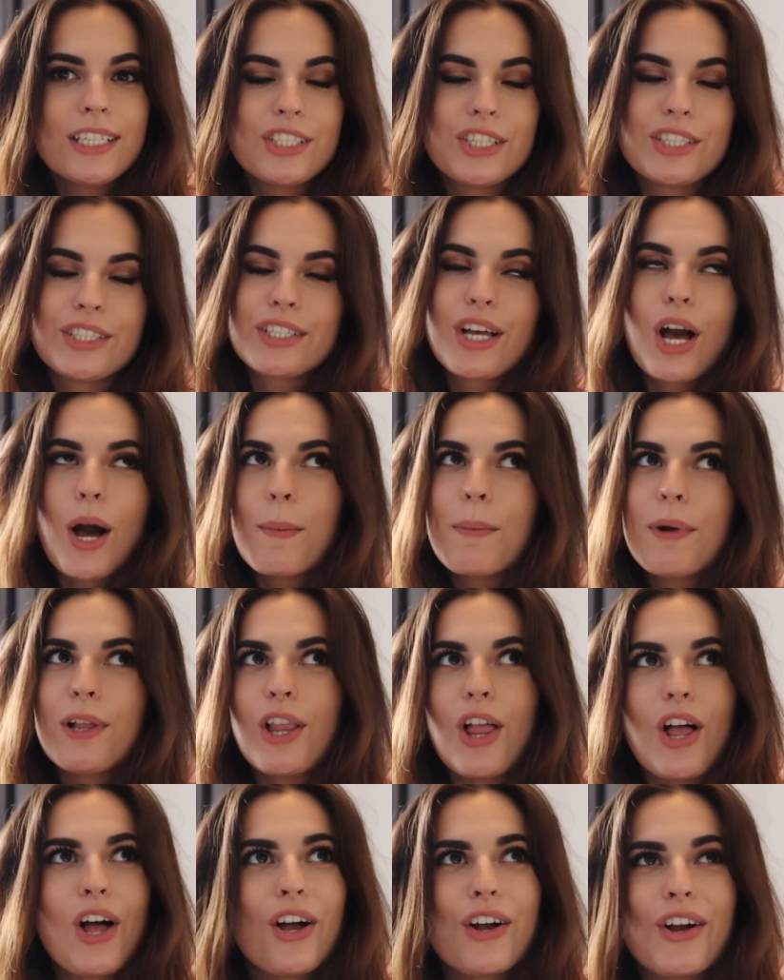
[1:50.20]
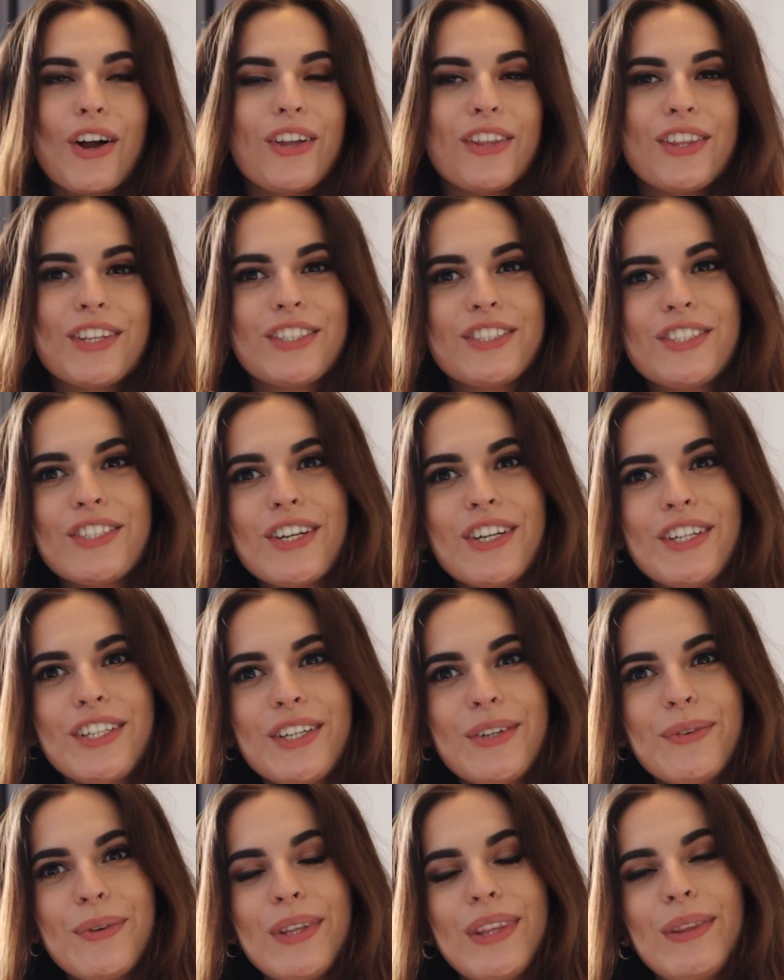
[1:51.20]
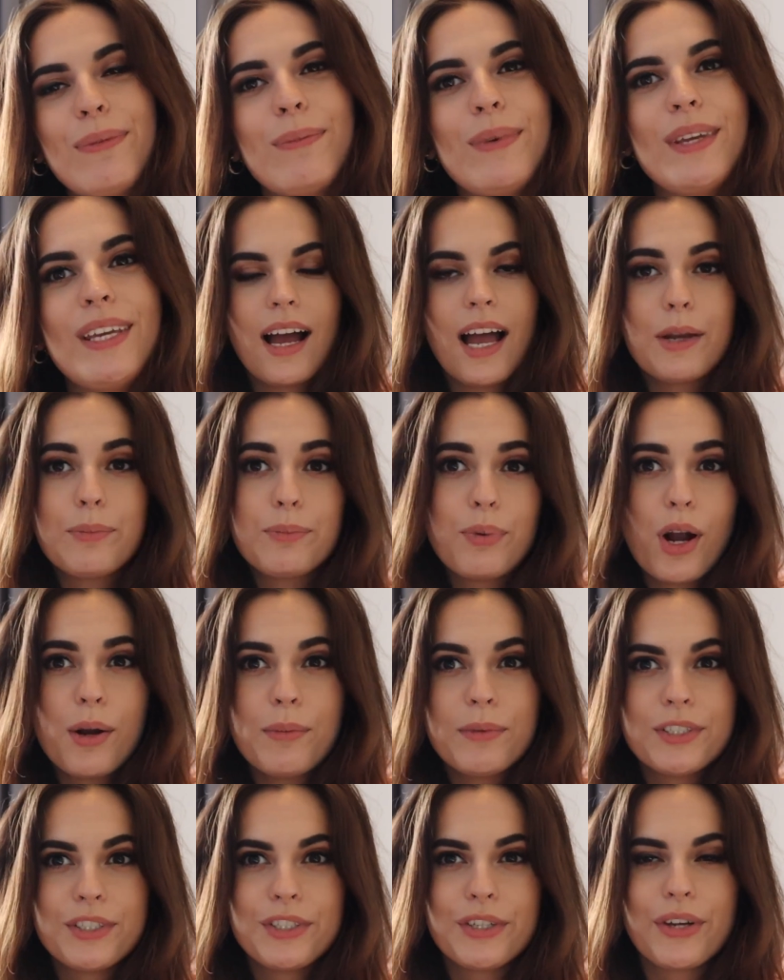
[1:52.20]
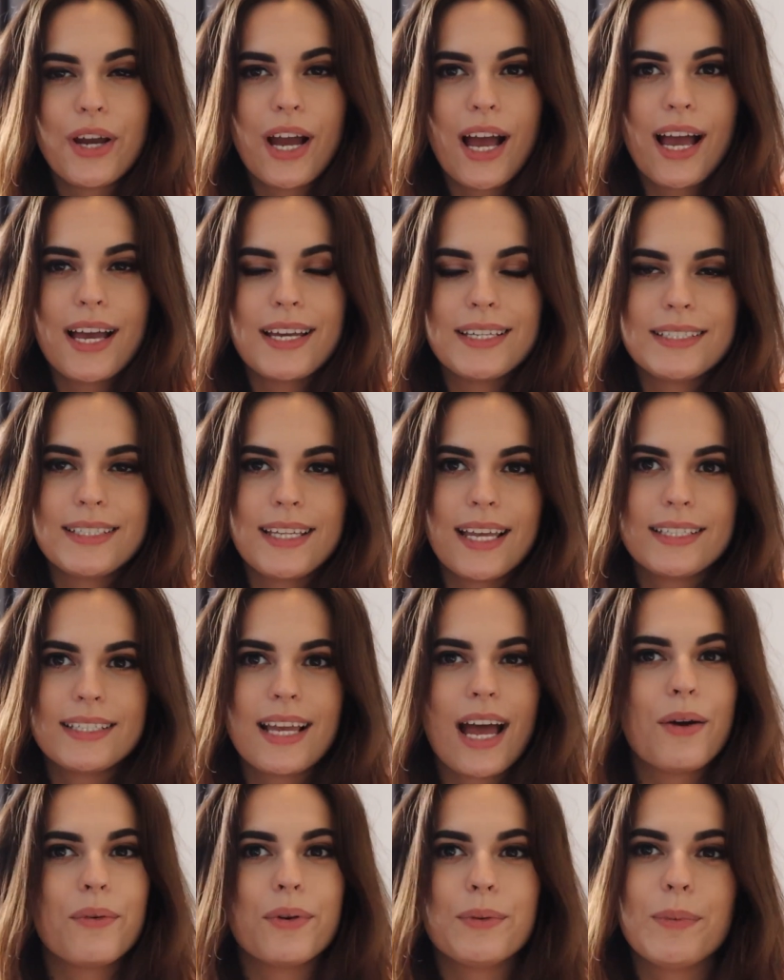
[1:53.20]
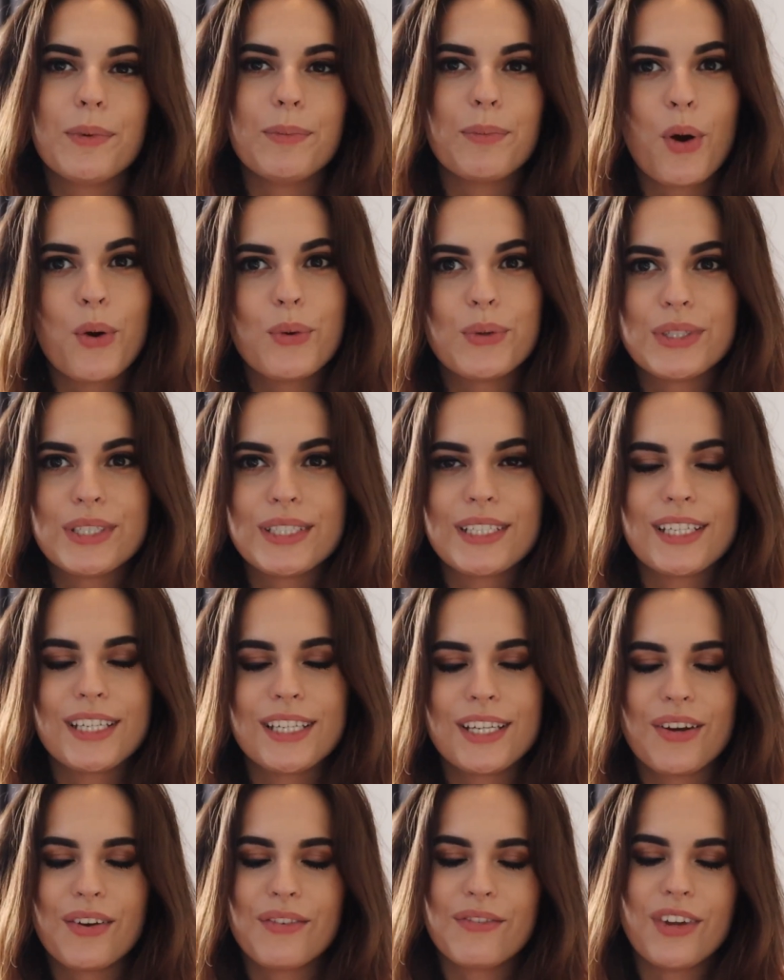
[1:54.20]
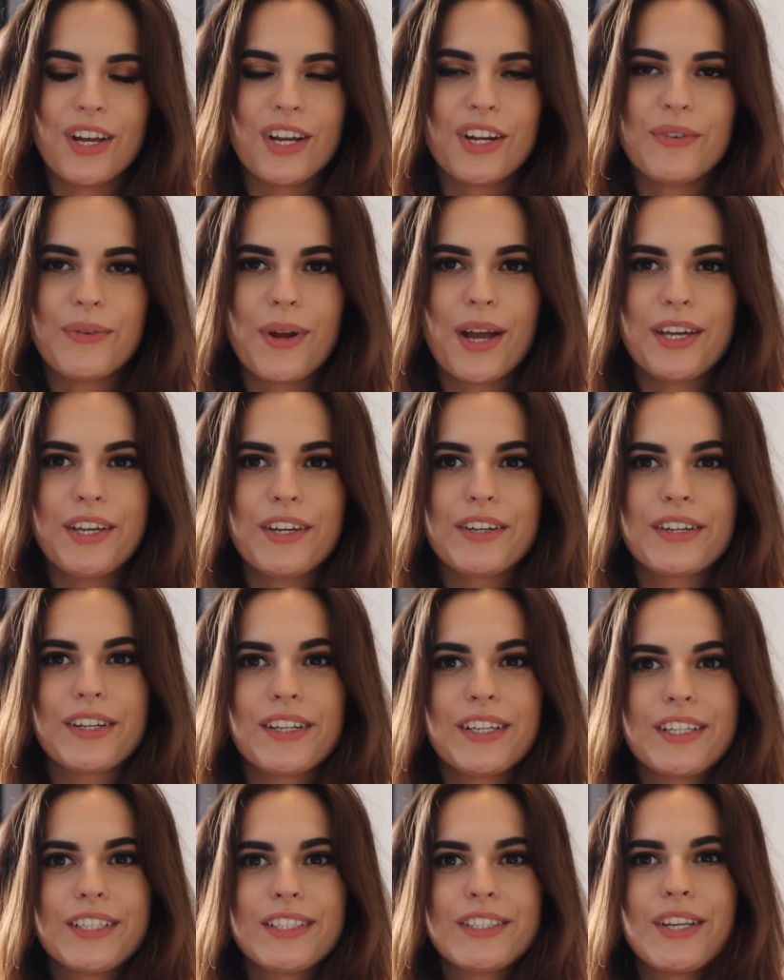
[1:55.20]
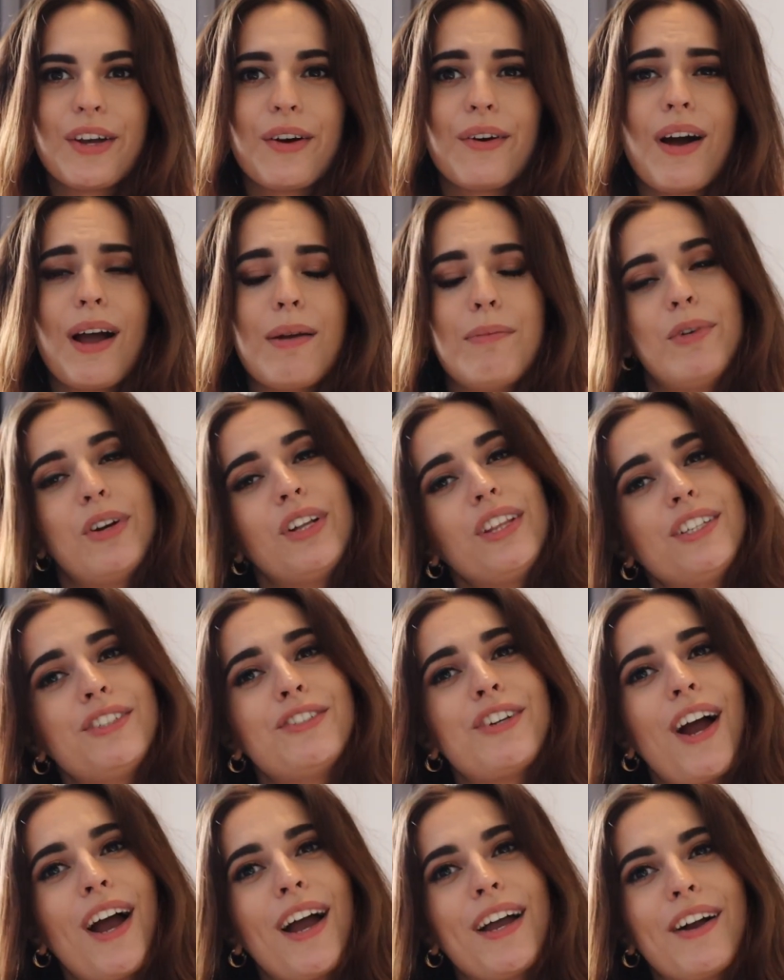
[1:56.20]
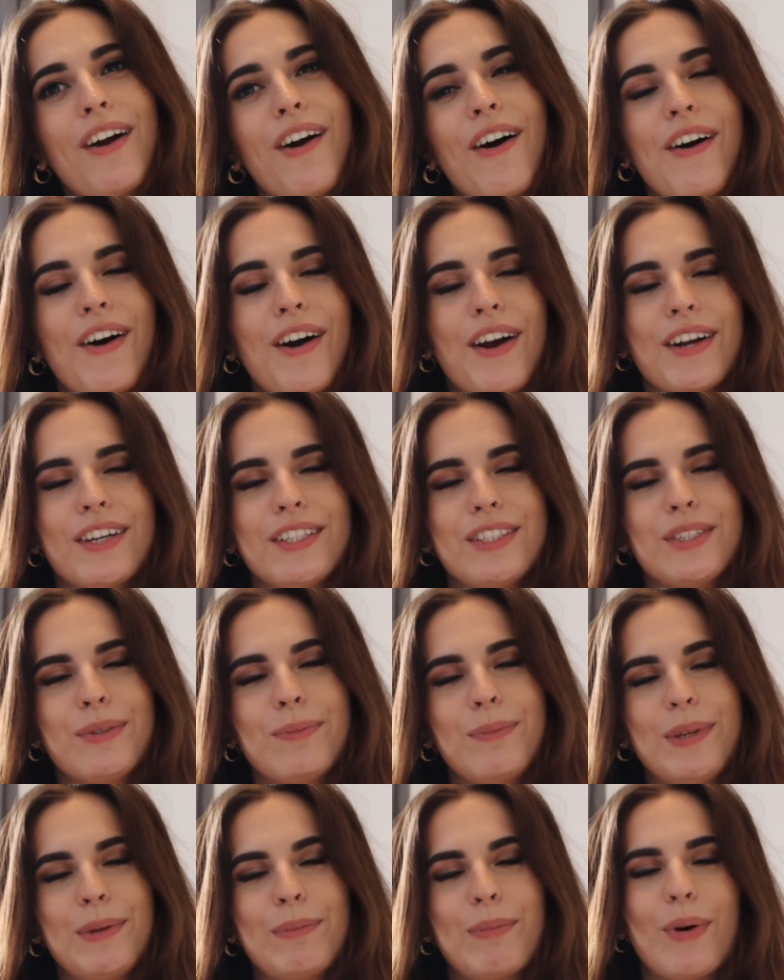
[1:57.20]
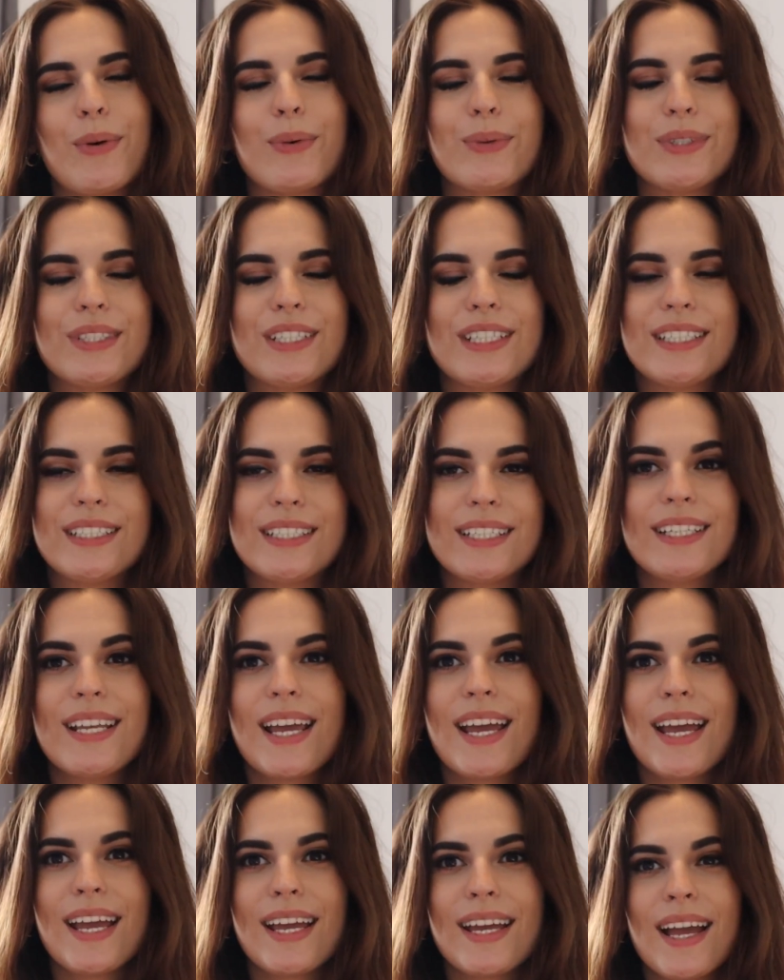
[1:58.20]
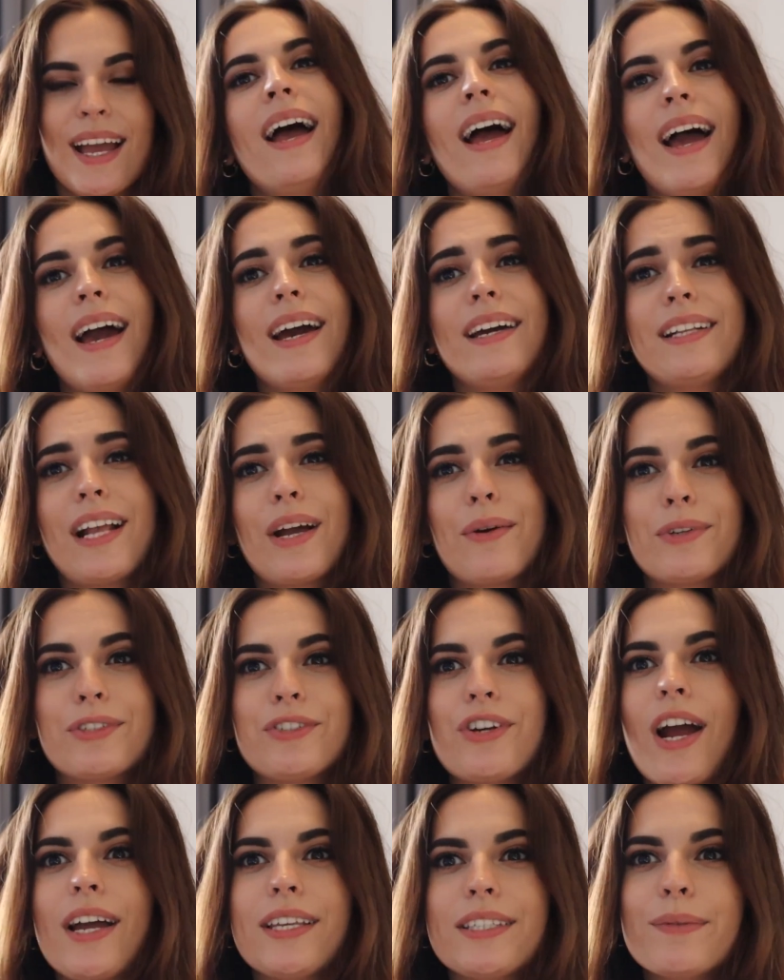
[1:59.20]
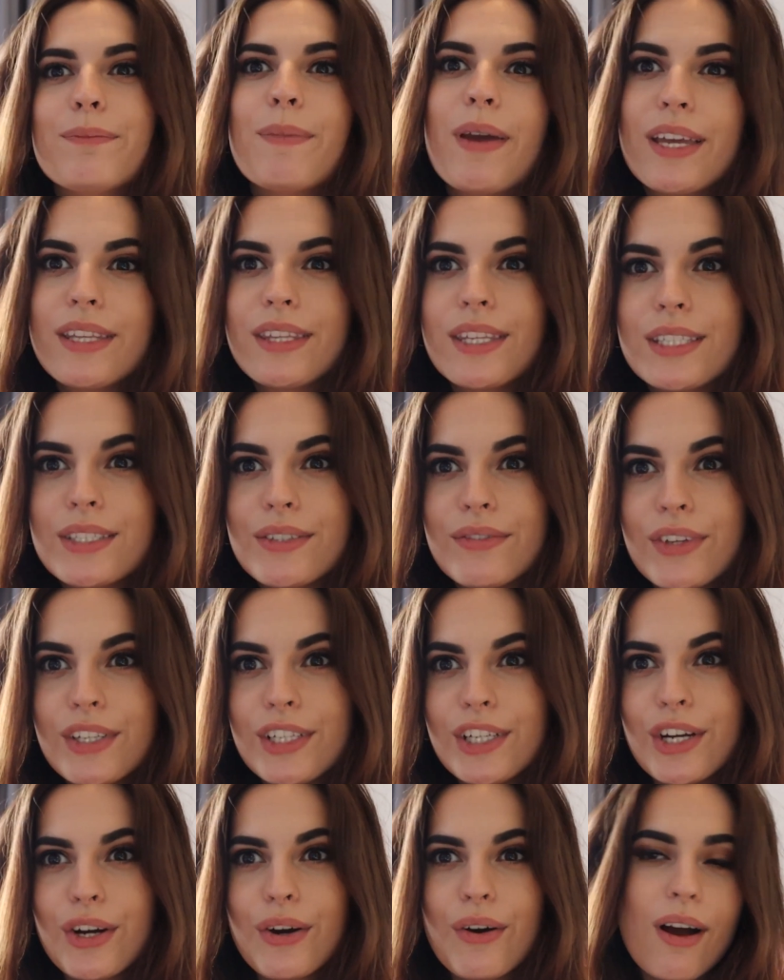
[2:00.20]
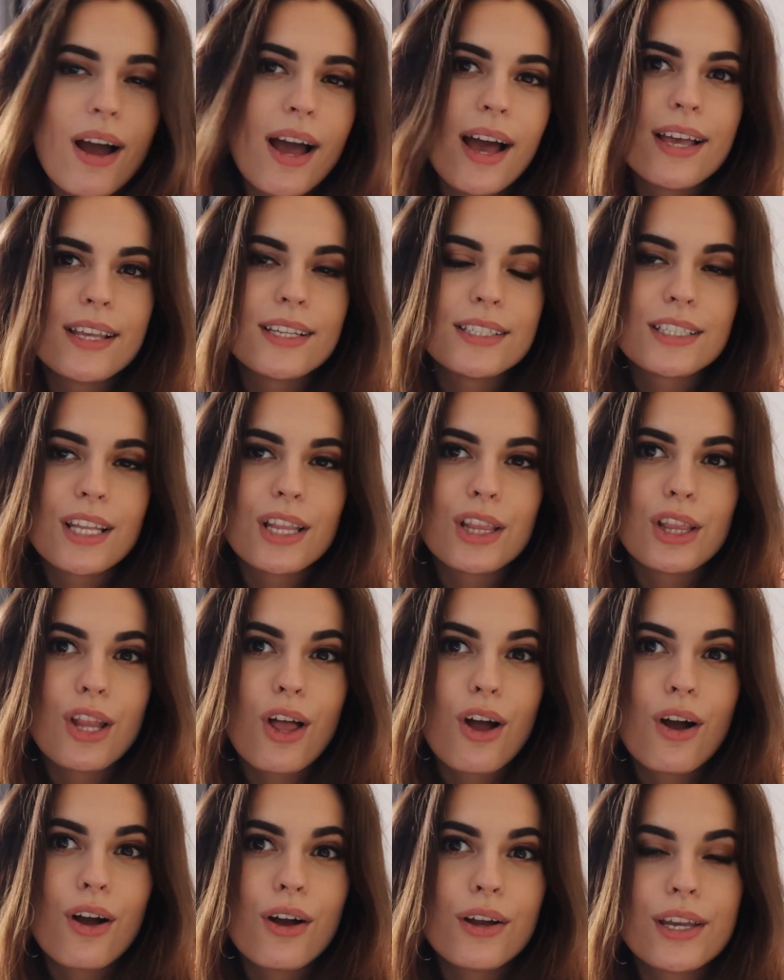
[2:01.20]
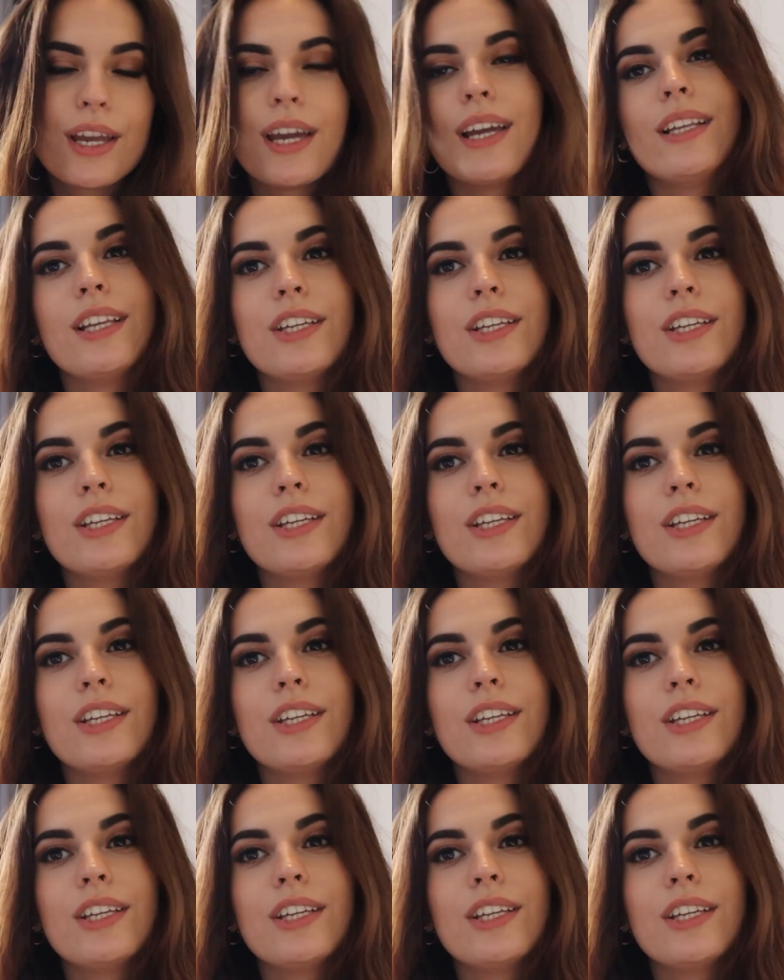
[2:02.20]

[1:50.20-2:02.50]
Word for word: just come along on this journey with me. I promised you guys that I would be posting very regularly, so I'm really trying hard to be posting today. And I will try to make this video as long and